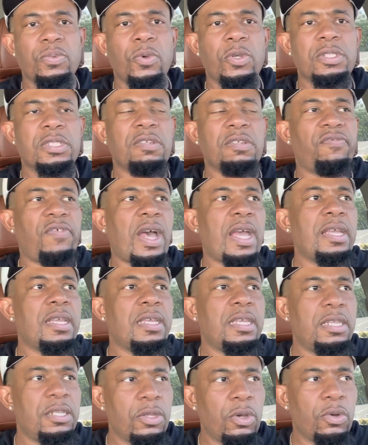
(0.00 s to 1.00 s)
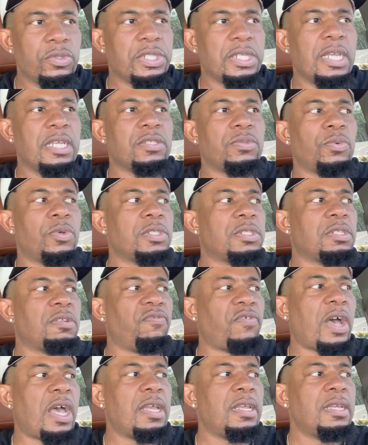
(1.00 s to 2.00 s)
wants to fight. He knows Tank wants to
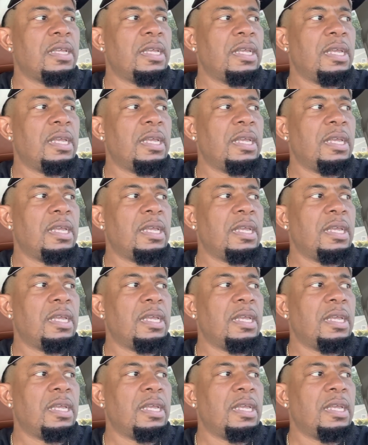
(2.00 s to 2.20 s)
fight.